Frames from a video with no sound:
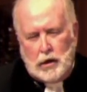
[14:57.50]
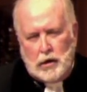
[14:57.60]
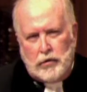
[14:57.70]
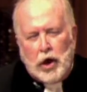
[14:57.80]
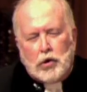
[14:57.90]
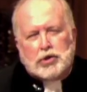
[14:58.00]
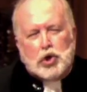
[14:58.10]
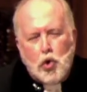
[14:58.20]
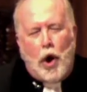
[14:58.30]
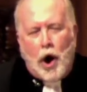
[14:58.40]
those
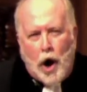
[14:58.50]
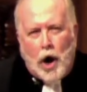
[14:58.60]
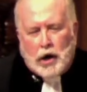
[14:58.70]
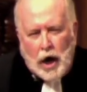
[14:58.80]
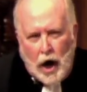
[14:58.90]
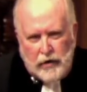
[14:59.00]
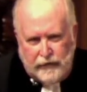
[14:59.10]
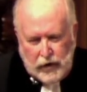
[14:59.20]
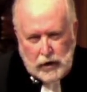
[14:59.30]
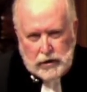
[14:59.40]
who are
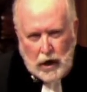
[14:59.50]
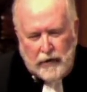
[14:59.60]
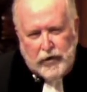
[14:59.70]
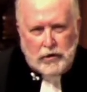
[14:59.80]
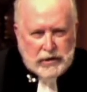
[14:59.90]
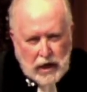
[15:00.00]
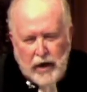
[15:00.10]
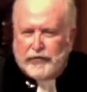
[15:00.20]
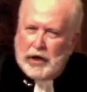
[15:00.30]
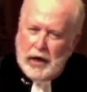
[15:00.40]
confident of their
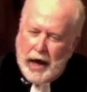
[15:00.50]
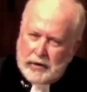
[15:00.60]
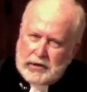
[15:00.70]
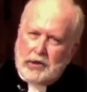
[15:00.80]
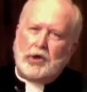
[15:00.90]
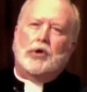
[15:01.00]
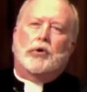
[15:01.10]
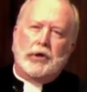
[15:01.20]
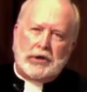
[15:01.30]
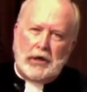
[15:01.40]
safety and
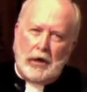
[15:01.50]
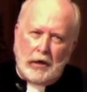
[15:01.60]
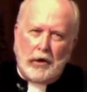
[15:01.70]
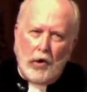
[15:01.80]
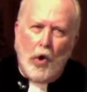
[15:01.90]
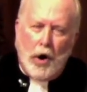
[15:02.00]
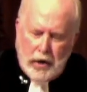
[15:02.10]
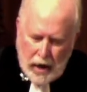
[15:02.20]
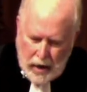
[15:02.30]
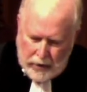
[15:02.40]
security in the Lord
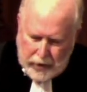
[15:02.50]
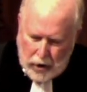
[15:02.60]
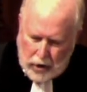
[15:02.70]
their